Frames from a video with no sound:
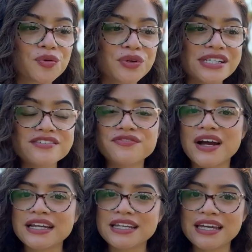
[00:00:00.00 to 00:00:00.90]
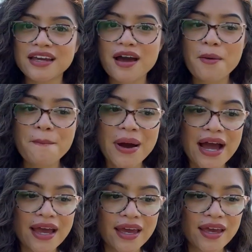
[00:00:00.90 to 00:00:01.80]
redefining
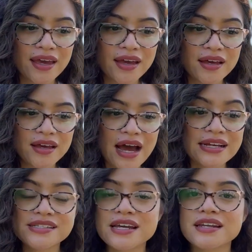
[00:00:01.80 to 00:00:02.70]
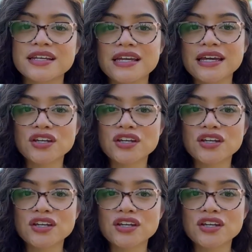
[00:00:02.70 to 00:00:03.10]
my identity in